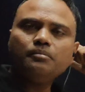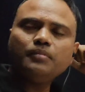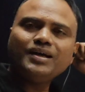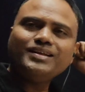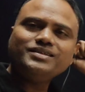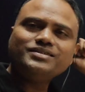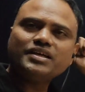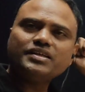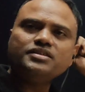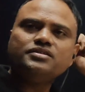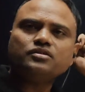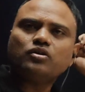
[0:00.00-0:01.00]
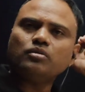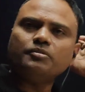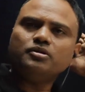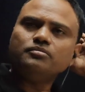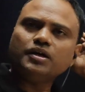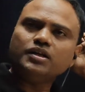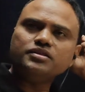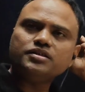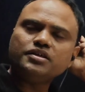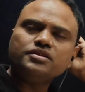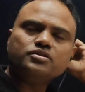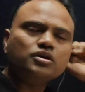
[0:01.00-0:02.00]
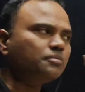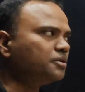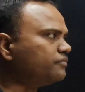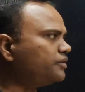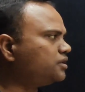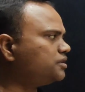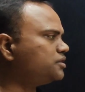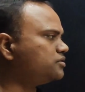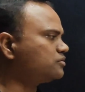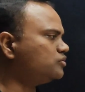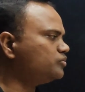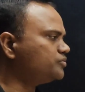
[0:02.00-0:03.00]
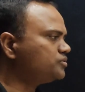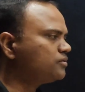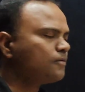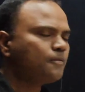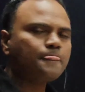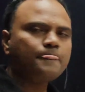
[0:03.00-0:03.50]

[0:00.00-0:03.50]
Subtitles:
Minus I is common. Minus I is common for these groups.